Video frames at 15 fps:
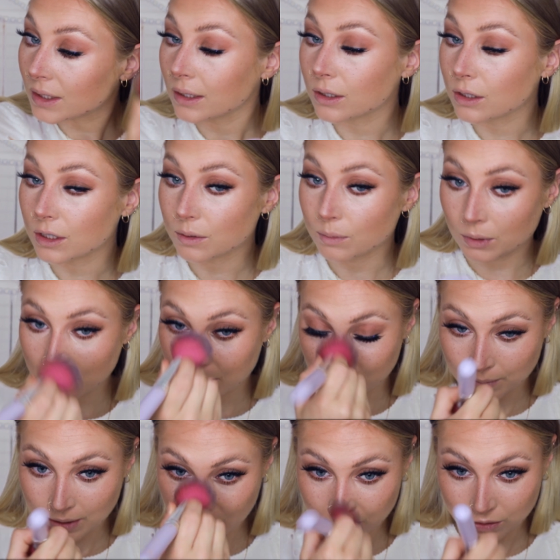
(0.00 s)
I just want to
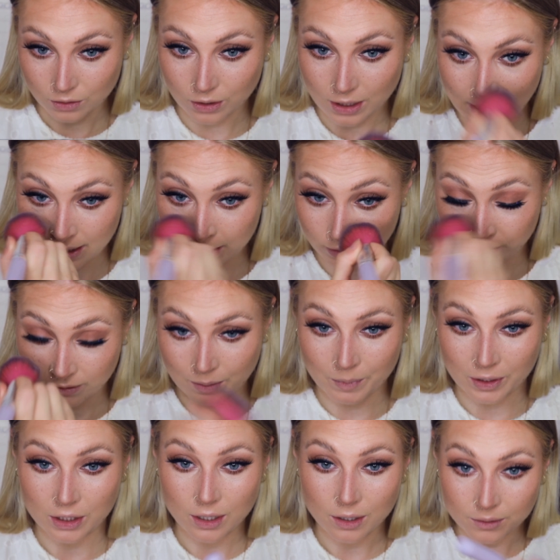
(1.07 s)
make sure, and around
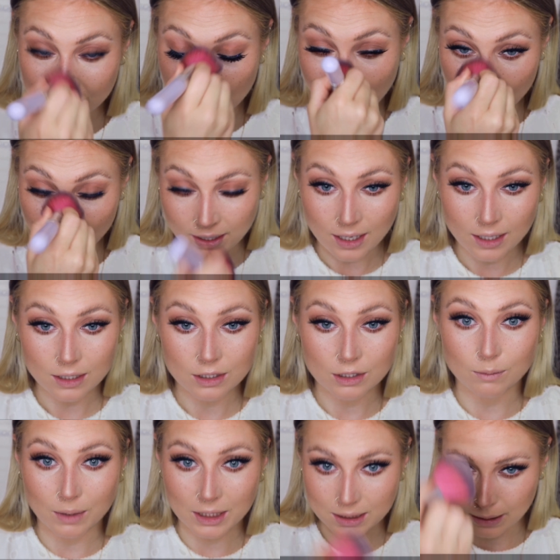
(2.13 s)
my nose area,
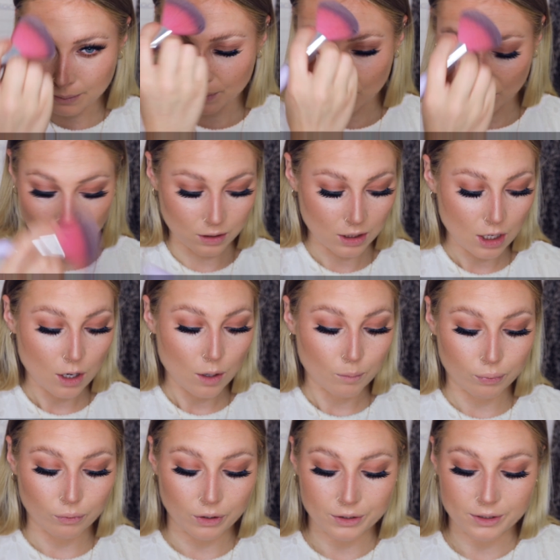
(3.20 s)
so my typical
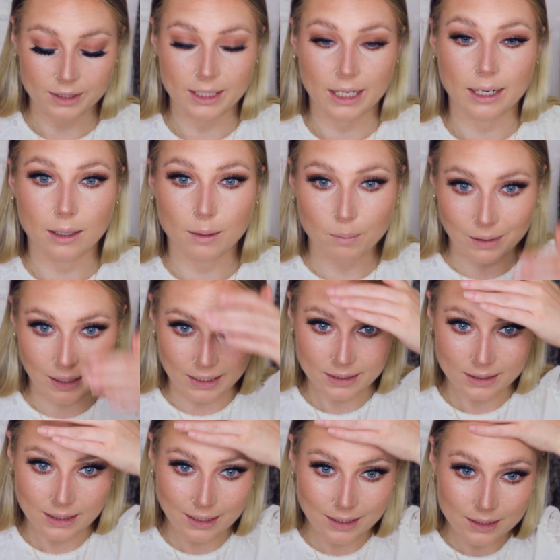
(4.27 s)
bronzing
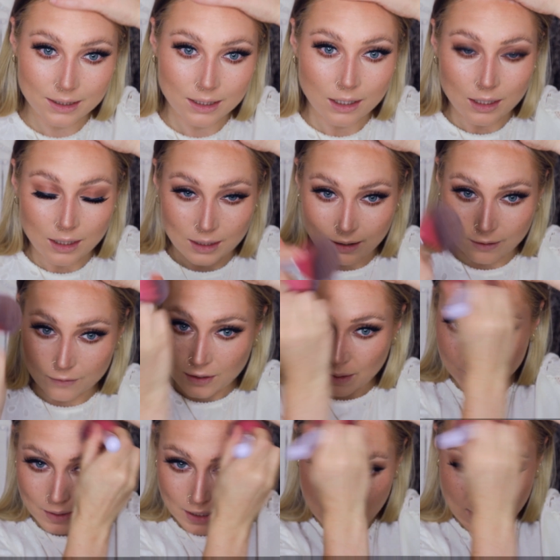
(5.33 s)
places. Lift
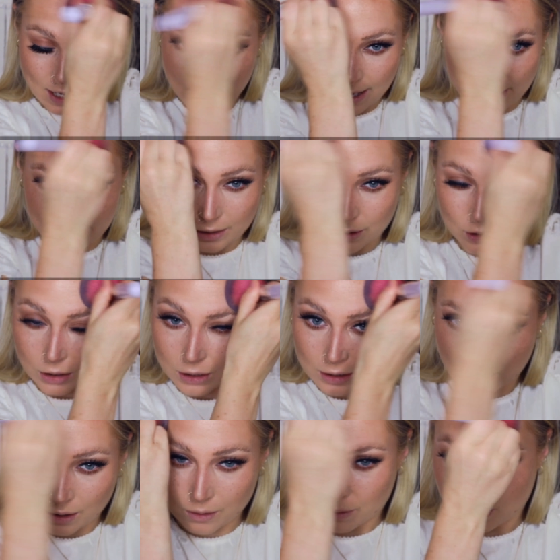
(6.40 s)
up my hair and just
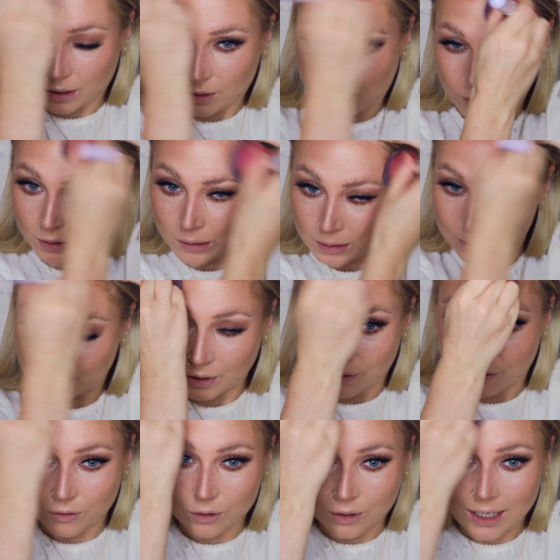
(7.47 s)
go across my
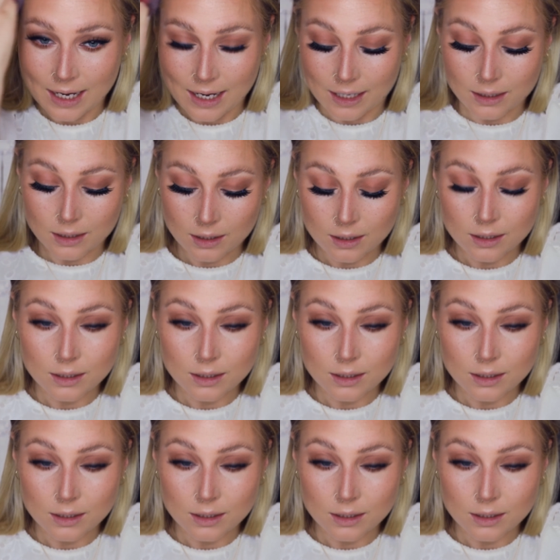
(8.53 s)
forehead.